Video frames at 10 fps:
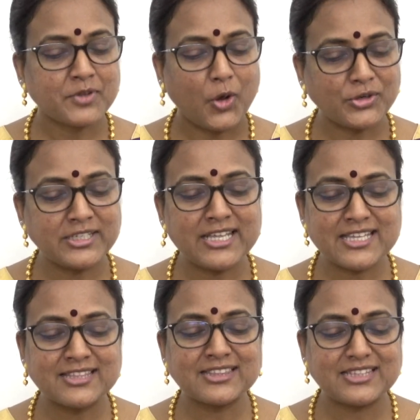
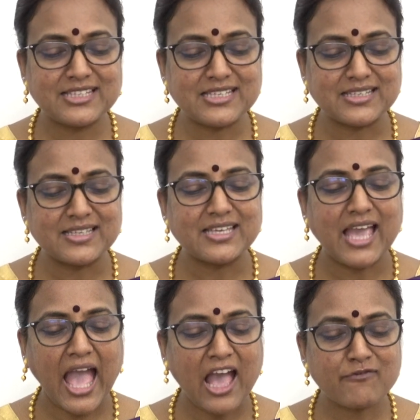only in thee
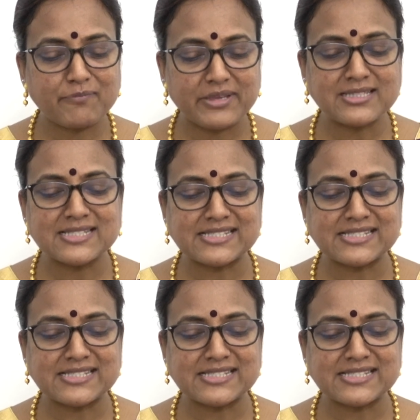have been